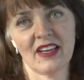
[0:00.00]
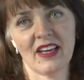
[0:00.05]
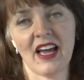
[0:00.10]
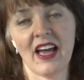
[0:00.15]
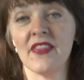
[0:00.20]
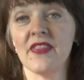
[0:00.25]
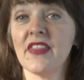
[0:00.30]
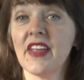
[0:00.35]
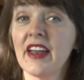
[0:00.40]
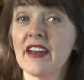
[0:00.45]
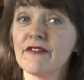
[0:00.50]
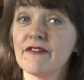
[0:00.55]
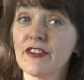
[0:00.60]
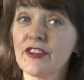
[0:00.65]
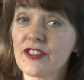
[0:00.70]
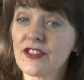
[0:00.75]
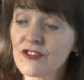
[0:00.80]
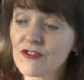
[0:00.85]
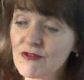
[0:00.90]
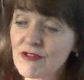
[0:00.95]
And then
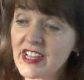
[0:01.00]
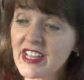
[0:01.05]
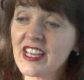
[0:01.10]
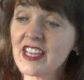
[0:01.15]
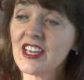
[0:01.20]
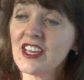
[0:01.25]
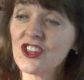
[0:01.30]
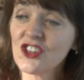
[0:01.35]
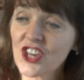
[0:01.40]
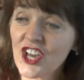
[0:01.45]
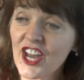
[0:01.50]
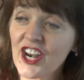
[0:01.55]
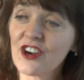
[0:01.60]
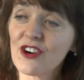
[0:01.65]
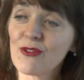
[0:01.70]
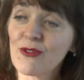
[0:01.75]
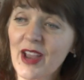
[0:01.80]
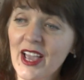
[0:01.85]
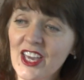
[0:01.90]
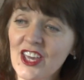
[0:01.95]
for 3
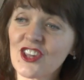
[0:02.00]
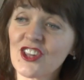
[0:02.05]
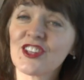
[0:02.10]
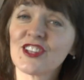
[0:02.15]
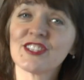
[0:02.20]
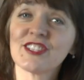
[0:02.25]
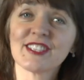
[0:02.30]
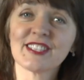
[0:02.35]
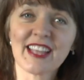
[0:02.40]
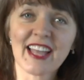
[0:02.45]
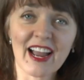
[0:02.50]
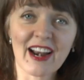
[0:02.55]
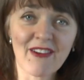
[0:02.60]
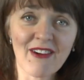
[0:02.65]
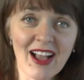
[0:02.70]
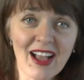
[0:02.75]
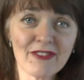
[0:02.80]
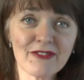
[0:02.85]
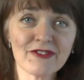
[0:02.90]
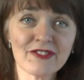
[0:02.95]
generations
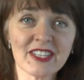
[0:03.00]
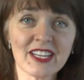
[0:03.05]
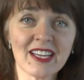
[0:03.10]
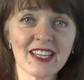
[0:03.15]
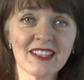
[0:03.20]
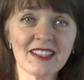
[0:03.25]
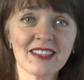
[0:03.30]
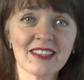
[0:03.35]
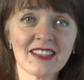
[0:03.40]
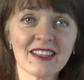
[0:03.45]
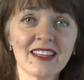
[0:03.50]
thereafter,